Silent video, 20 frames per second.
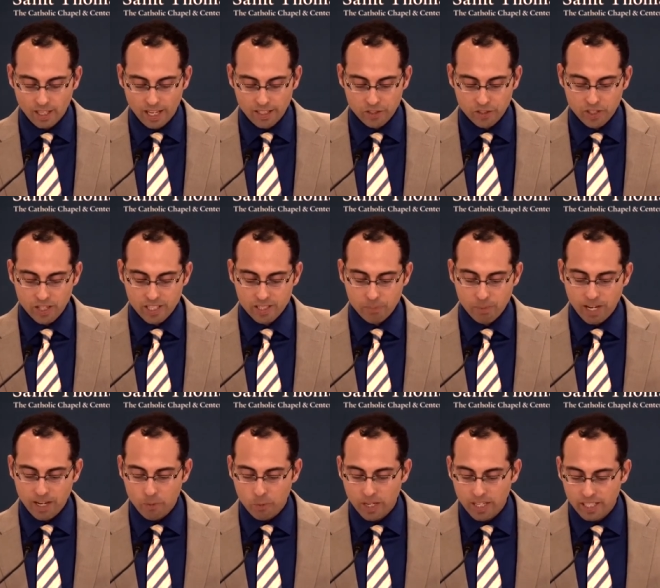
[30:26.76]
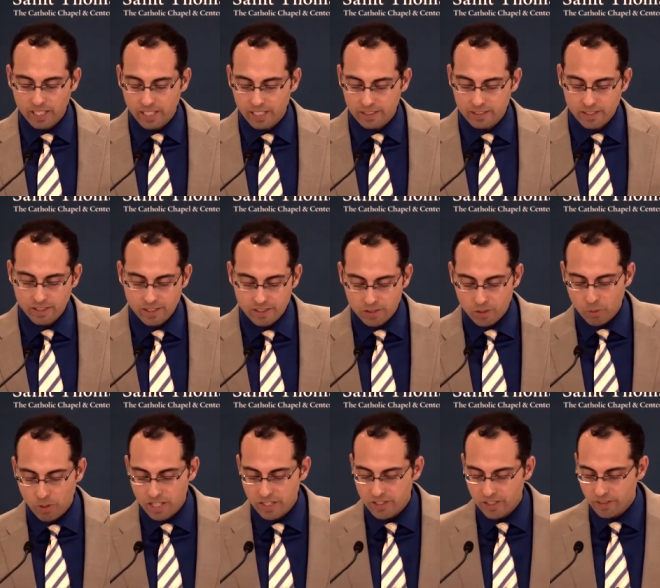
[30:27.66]
I trace my awakening to this
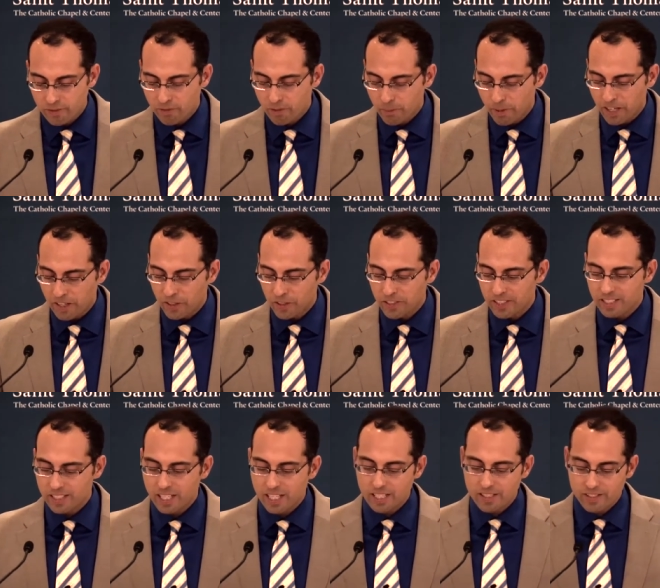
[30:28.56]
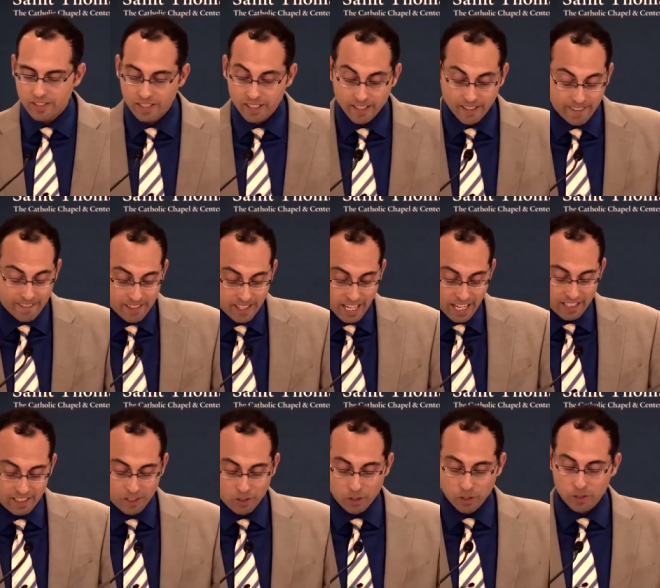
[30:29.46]
question from my early days
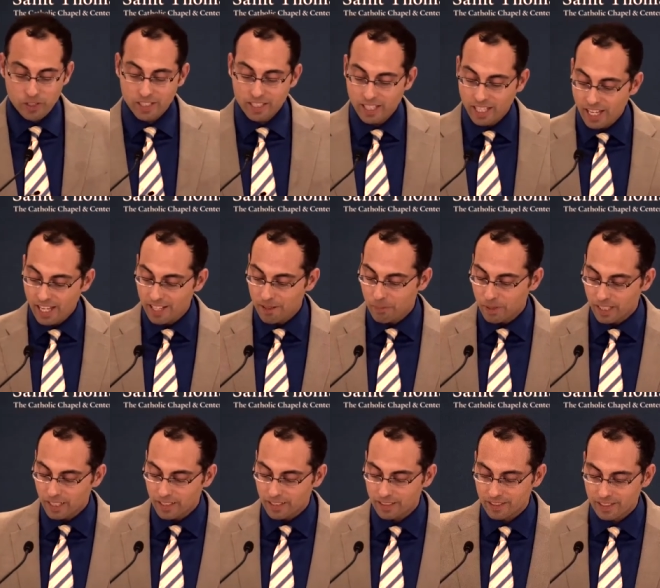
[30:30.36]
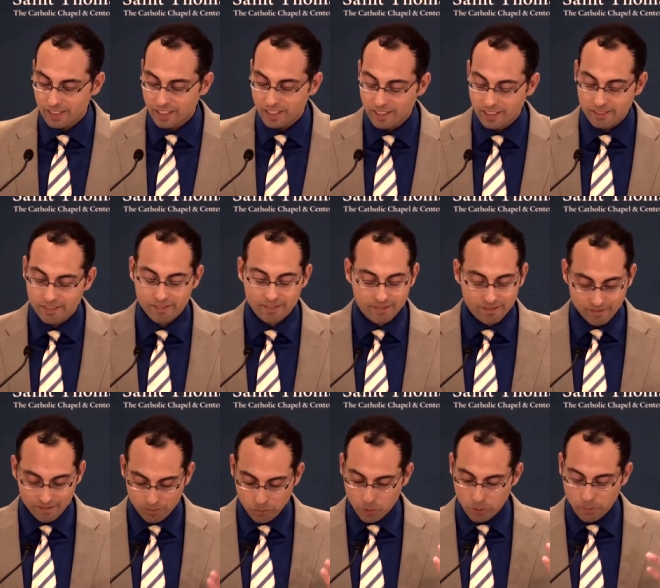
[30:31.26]
at Loyola Academy in
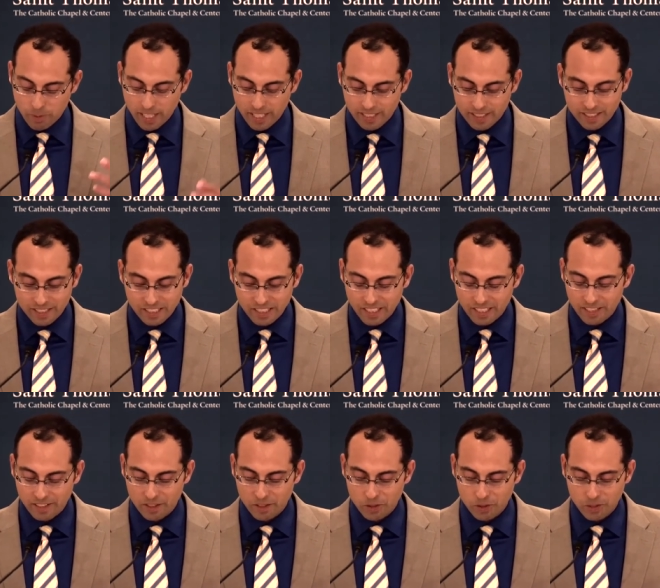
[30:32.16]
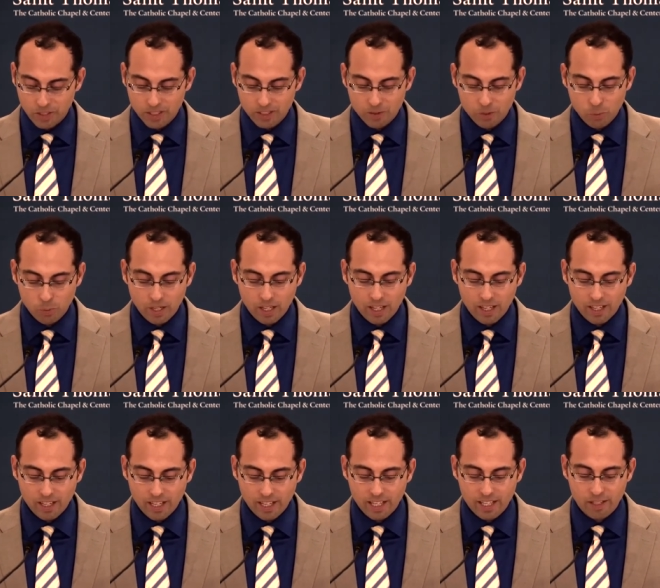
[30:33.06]
Wilmette, Illinois,
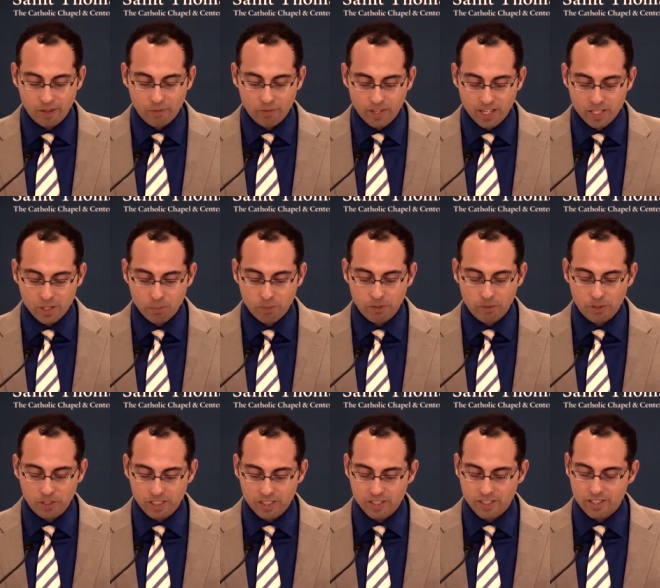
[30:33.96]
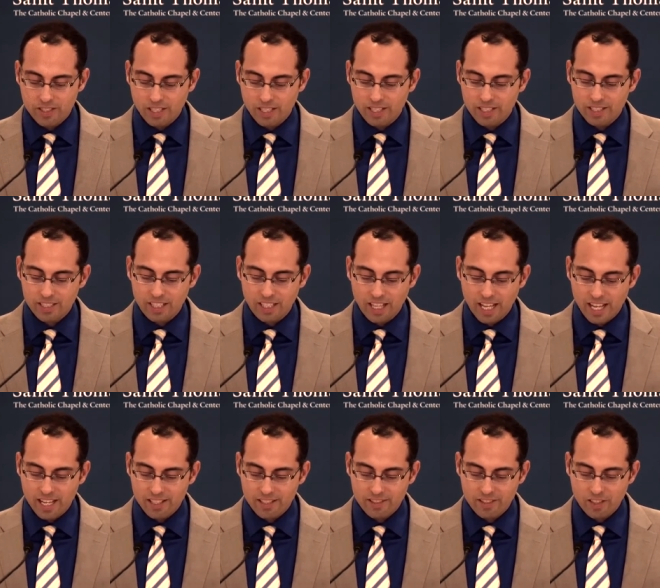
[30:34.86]
where in a freshman religious studies
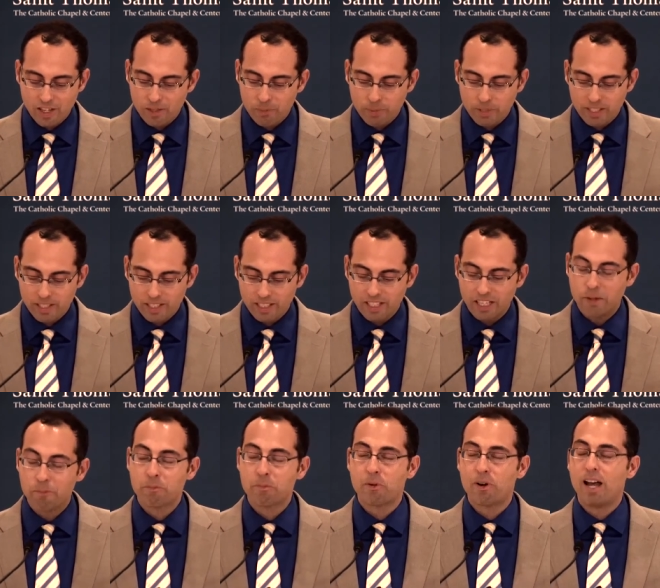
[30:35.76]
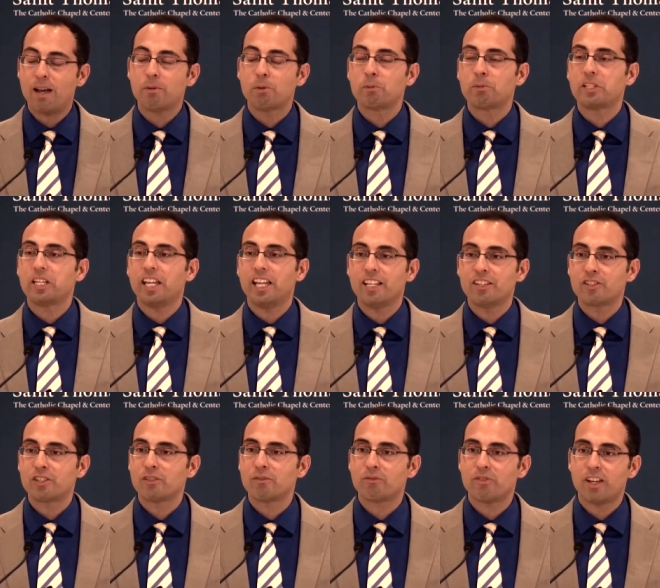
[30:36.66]
class taught by the improbably
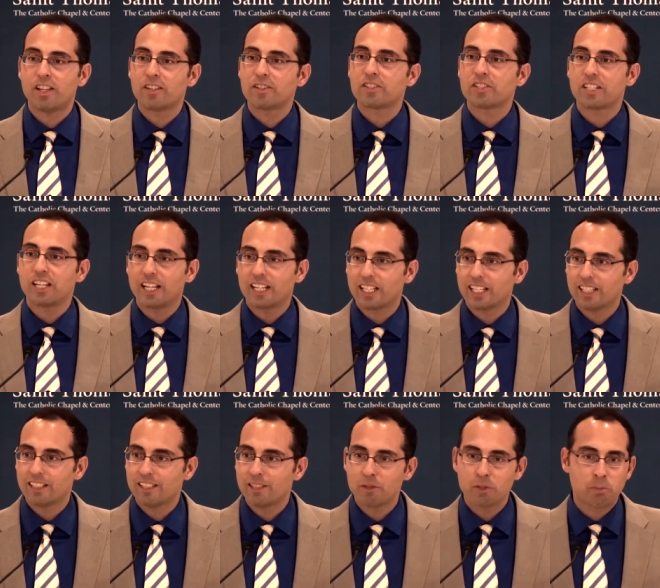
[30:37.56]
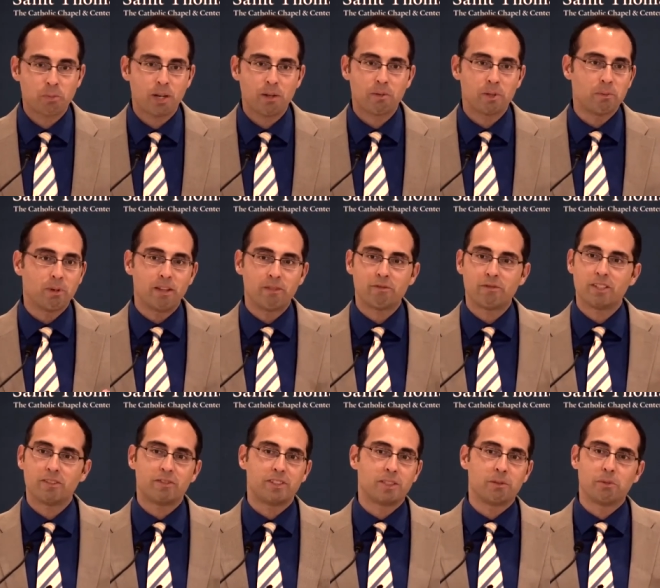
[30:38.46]
ancient Father Stenkin, he was probably about
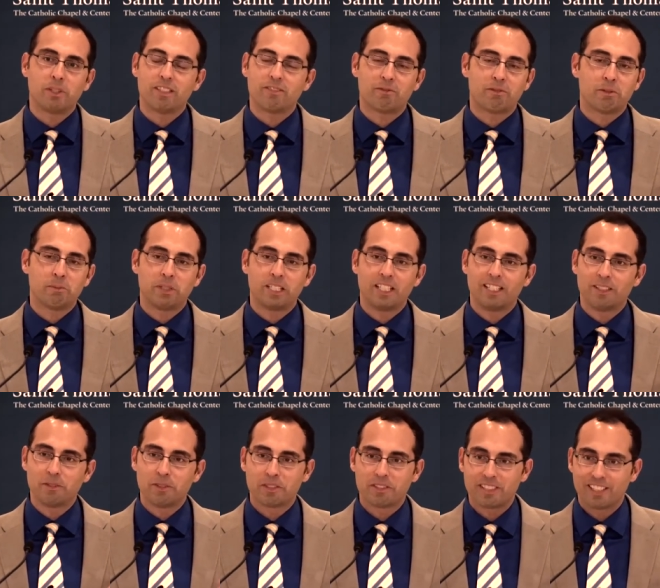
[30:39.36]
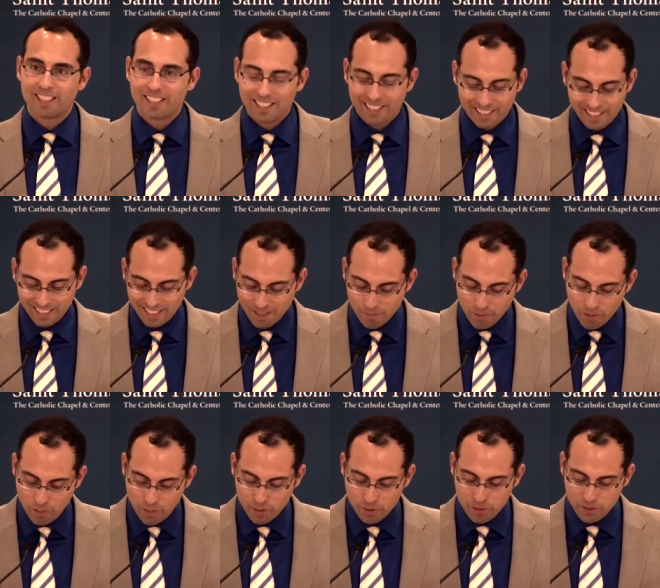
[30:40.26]
50, but for me he was
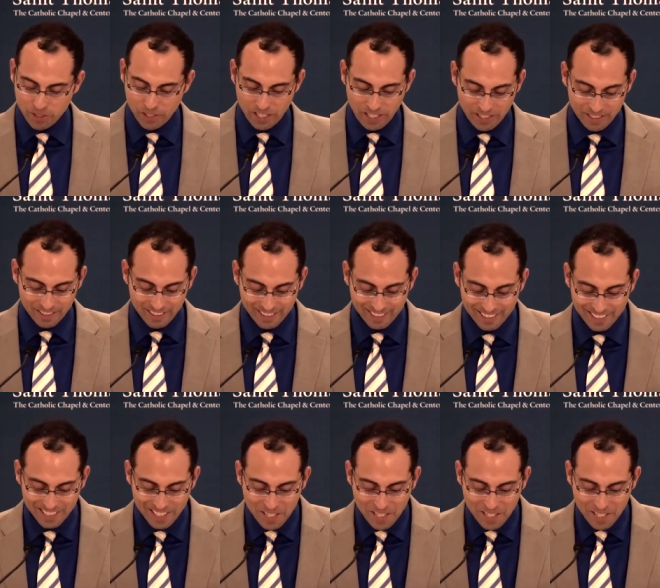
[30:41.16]
Methuselah.